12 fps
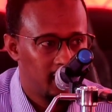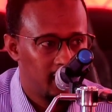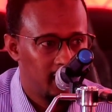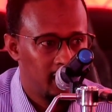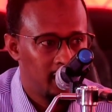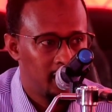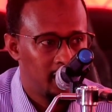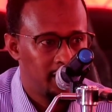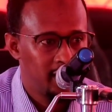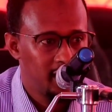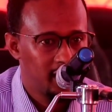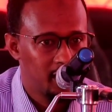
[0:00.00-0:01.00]
I
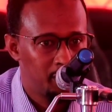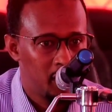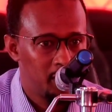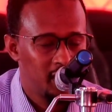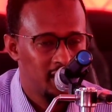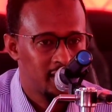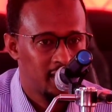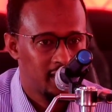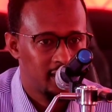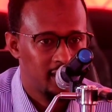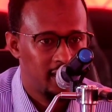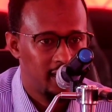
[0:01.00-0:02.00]
think a public
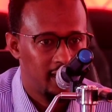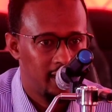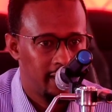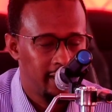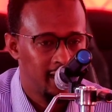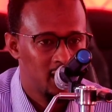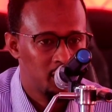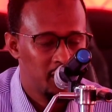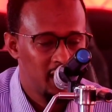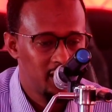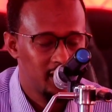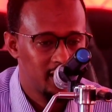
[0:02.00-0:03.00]
sector, in as
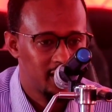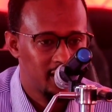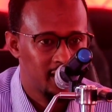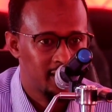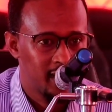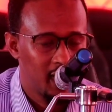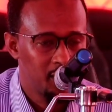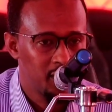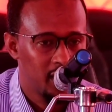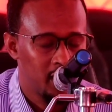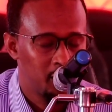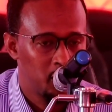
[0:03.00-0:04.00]
much as at times
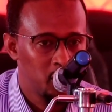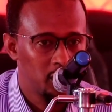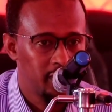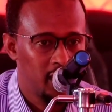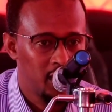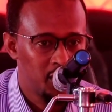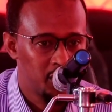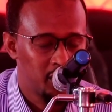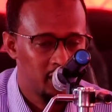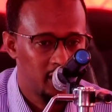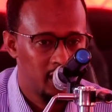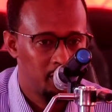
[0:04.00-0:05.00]
at the point of
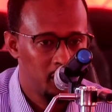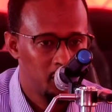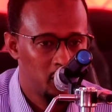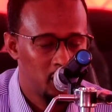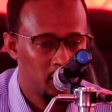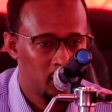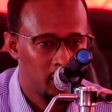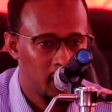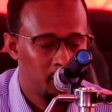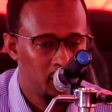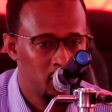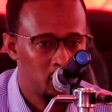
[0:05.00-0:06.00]
election, people
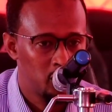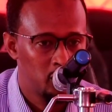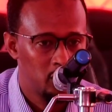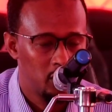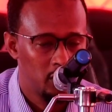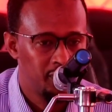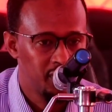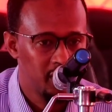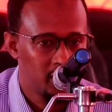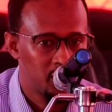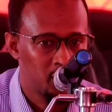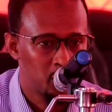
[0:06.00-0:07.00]
come into
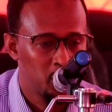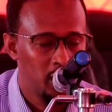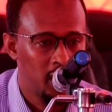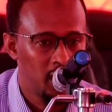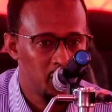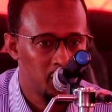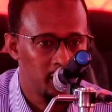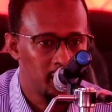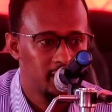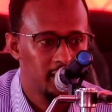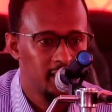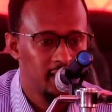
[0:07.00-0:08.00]
offices through
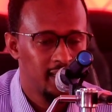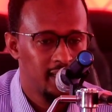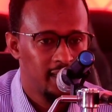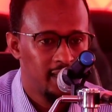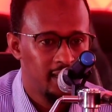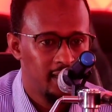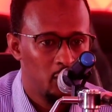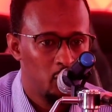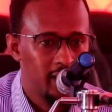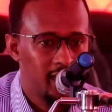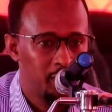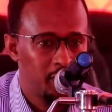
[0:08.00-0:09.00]
election,
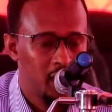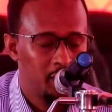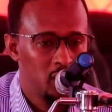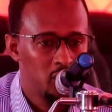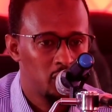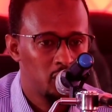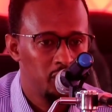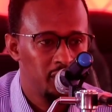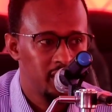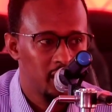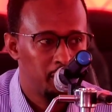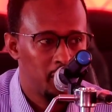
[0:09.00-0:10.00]
what I'm coming to do
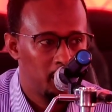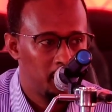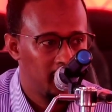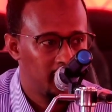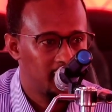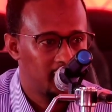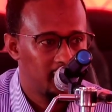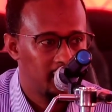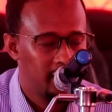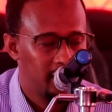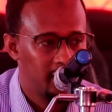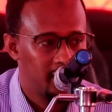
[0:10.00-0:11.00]
is a public
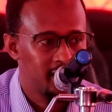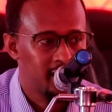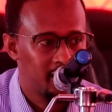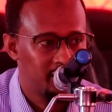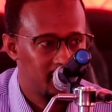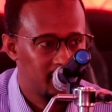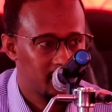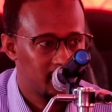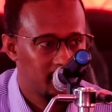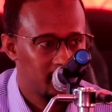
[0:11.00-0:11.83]
service.